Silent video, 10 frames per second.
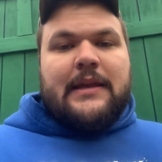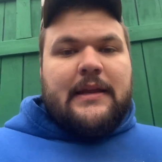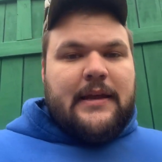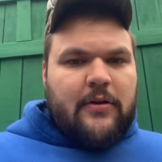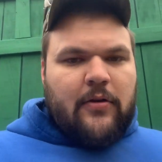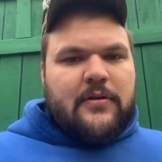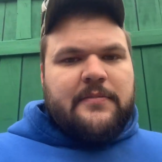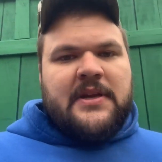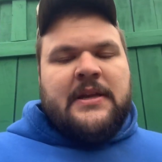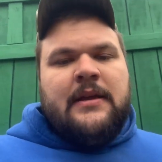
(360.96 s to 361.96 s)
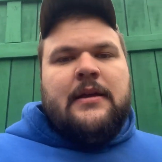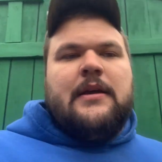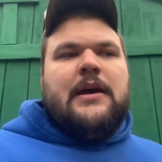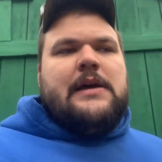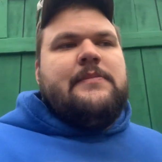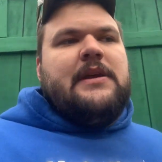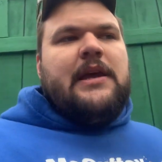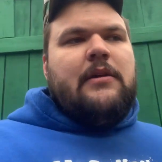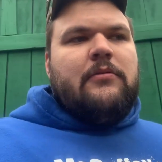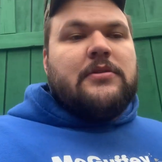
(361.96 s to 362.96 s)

get a hold of me, and we'll